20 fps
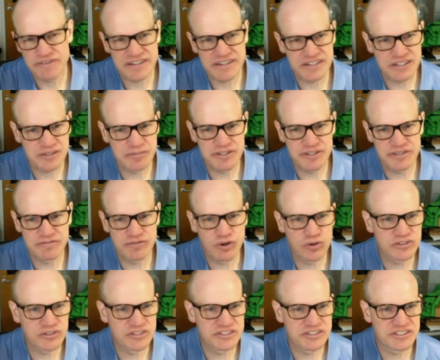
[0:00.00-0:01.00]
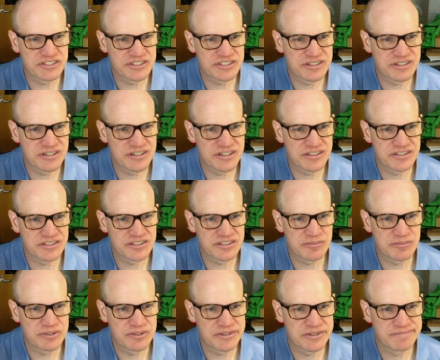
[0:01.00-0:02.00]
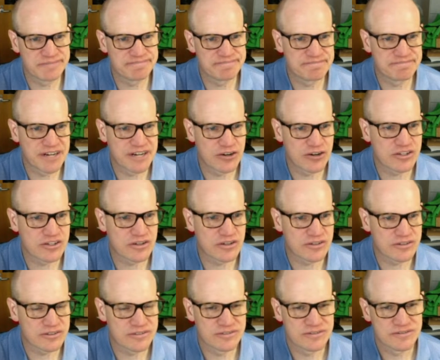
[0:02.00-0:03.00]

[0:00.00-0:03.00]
it could be voltage, and this could be hair color.